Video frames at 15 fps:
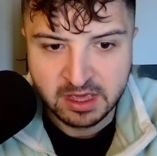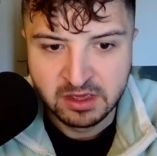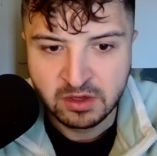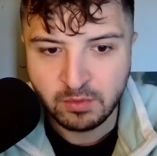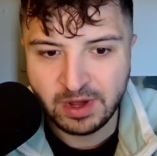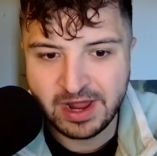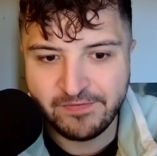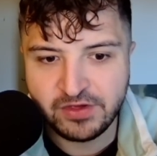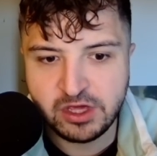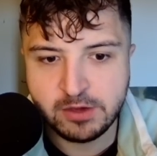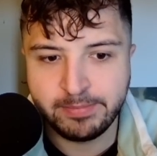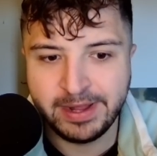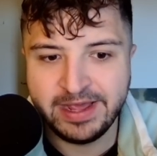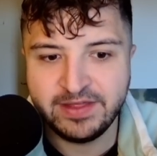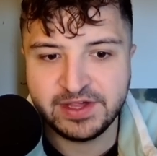Whenever you
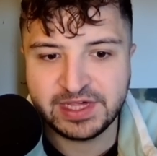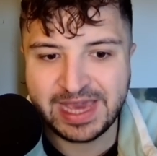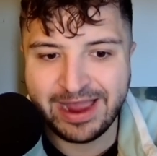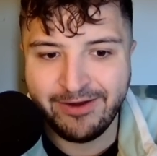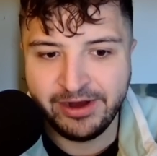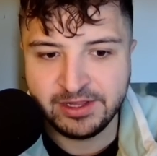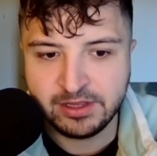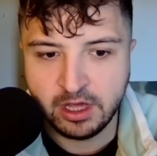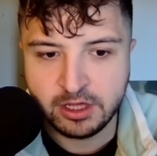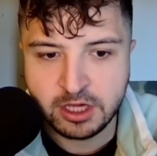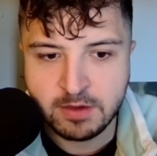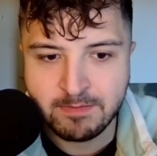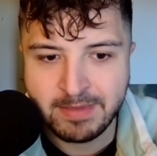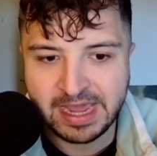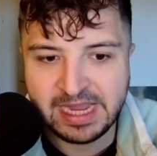play this character, you
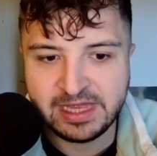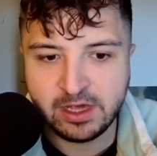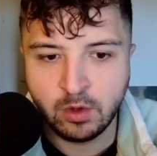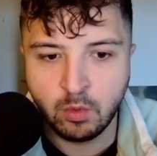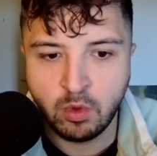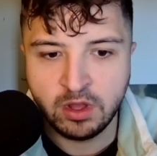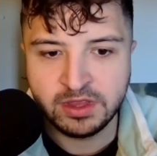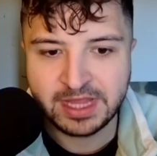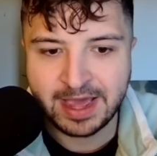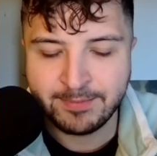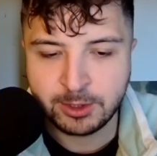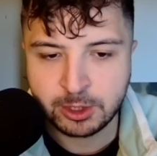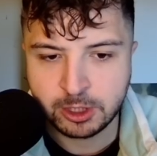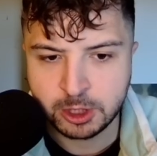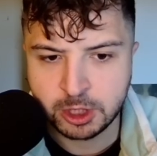may deal 1
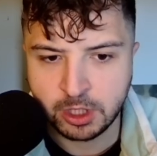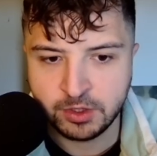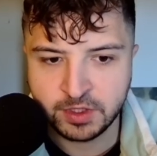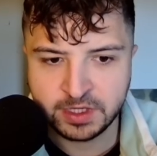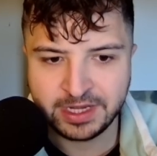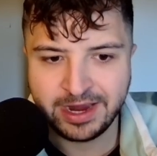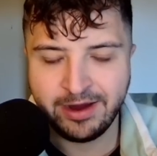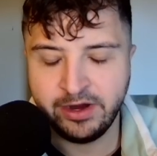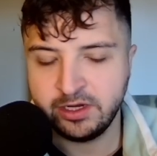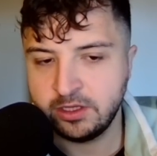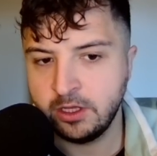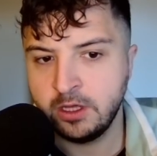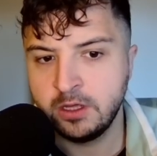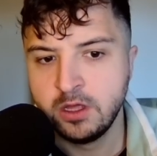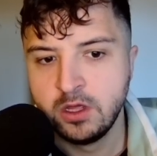damage to chosen
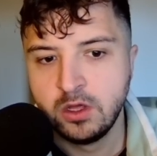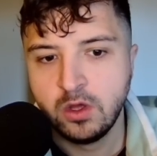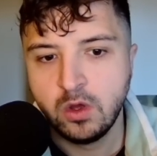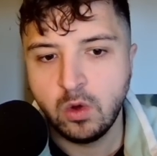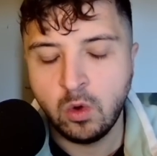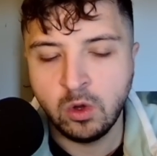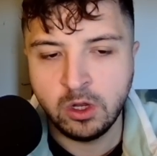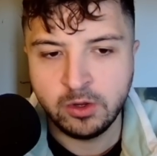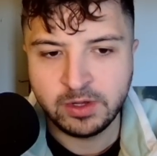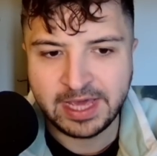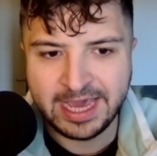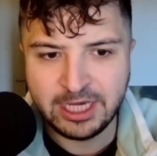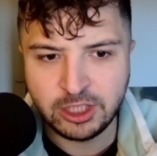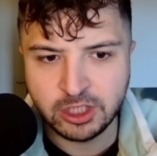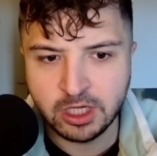character or
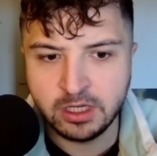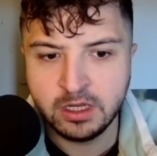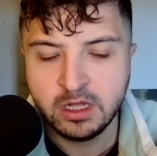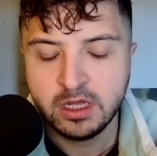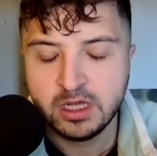location.